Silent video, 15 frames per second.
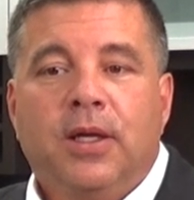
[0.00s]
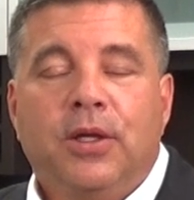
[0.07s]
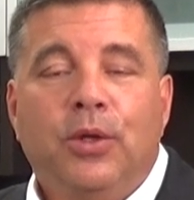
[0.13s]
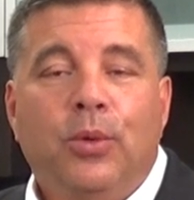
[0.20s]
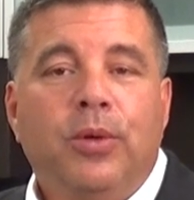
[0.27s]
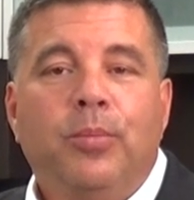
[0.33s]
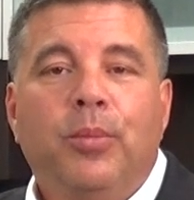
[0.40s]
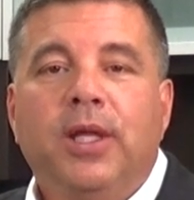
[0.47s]

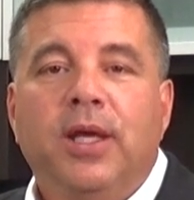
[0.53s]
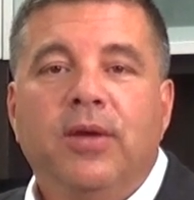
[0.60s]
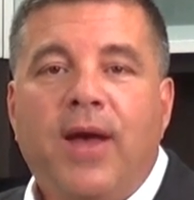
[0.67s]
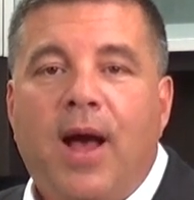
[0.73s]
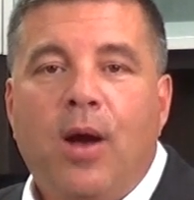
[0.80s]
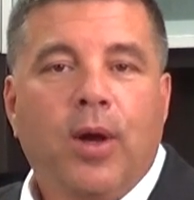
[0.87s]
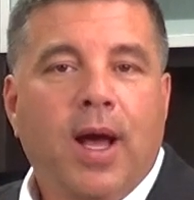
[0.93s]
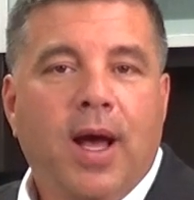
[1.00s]
You wouldn't believe
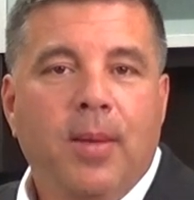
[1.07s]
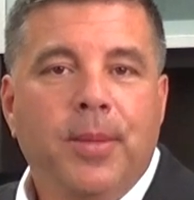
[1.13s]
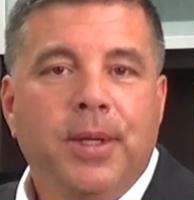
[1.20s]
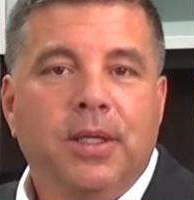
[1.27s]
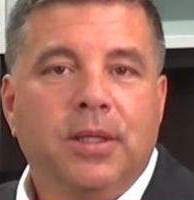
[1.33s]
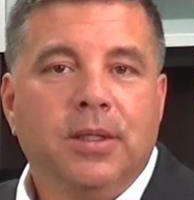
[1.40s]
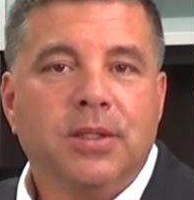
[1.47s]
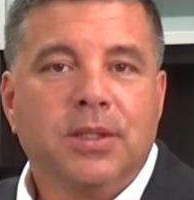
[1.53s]
how
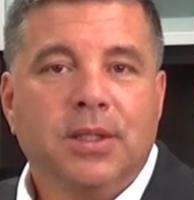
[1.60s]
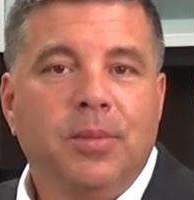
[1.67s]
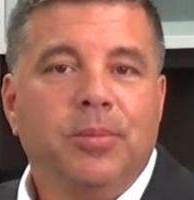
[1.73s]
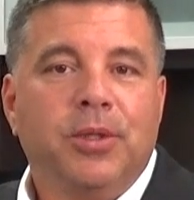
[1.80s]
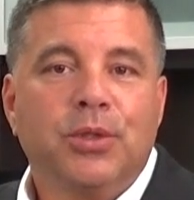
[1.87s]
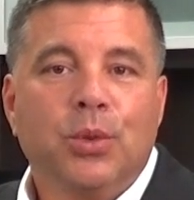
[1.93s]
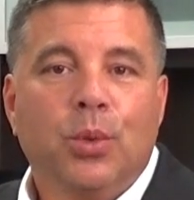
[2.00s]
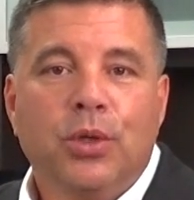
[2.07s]
common sleep
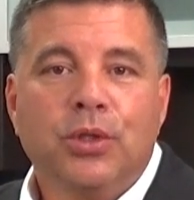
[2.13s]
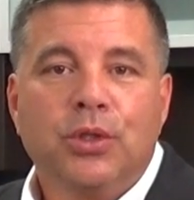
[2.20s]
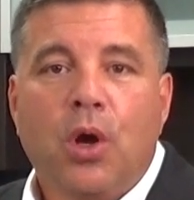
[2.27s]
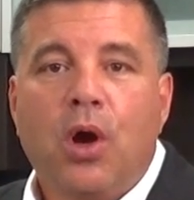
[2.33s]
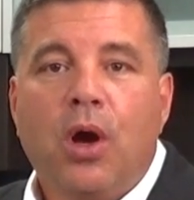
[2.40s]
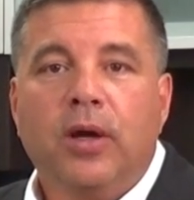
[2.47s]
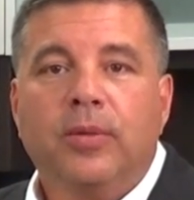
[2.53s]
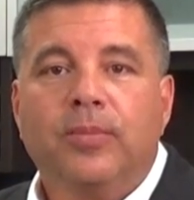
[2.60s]
disorders
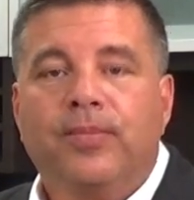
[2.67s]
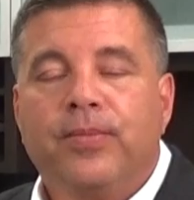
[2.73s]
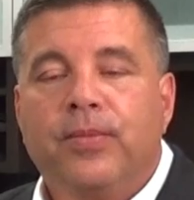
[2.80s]
are.